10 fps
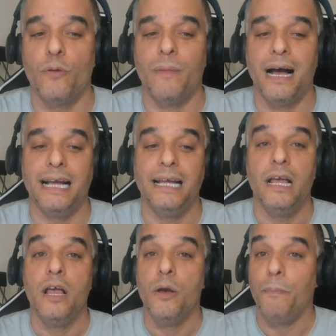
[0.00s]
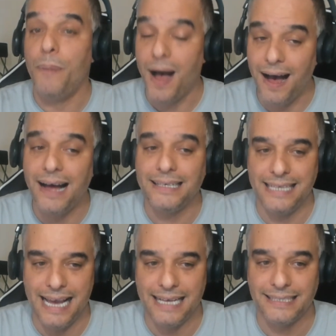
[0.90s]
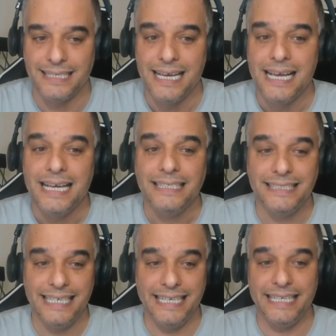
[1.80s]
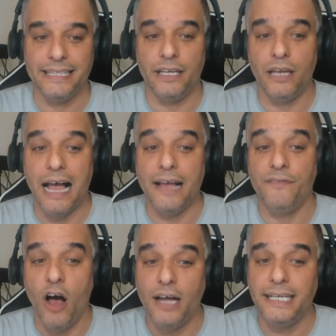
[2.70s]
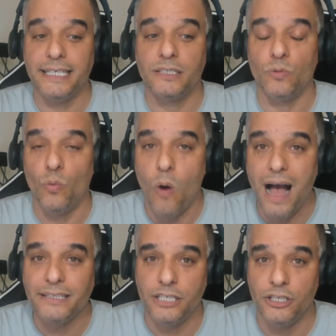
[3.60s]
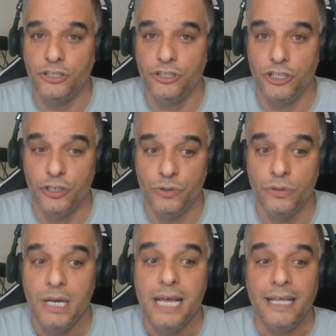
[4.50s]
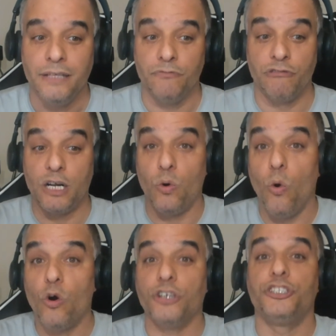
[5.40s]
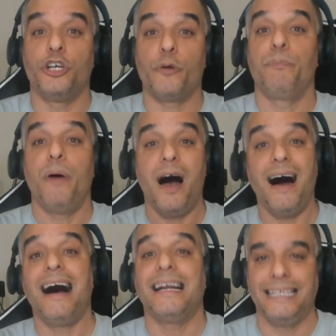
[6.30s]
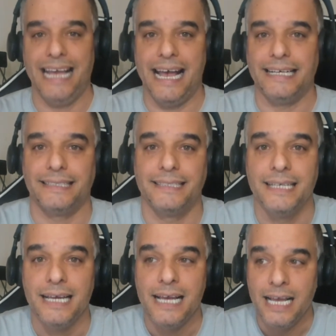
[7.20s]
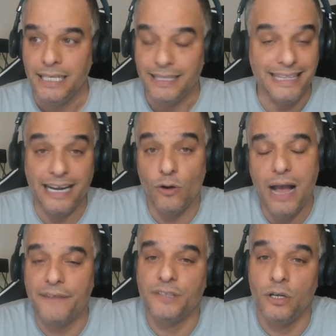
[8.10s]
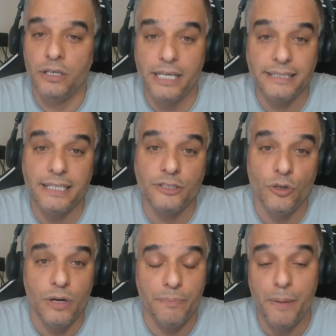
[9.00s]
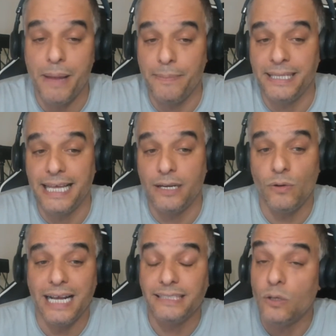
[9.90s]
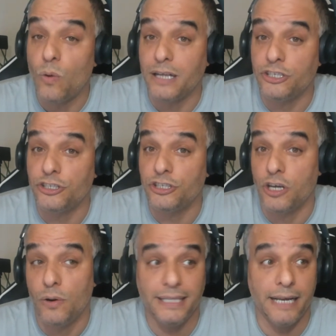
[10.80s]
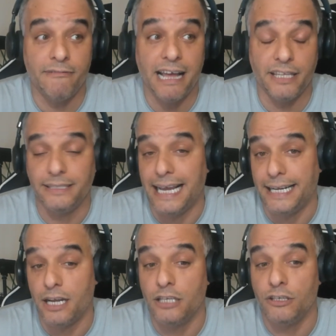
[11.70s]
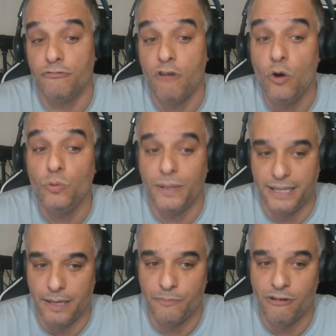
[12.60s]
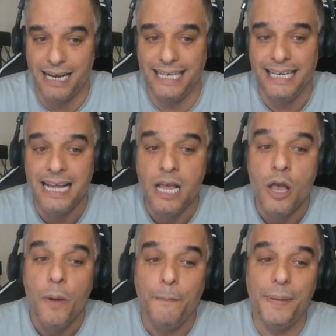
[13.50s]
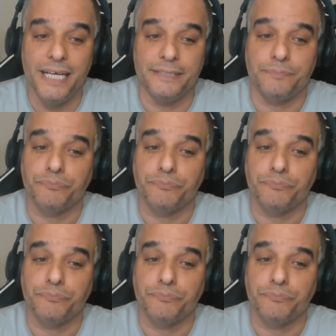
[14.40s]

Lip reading: my podcast. See, the live audience watches you record your podcast. They don't have to listen to it, but maybe they don't get to watch your show and they rather take it on the road with them, right? But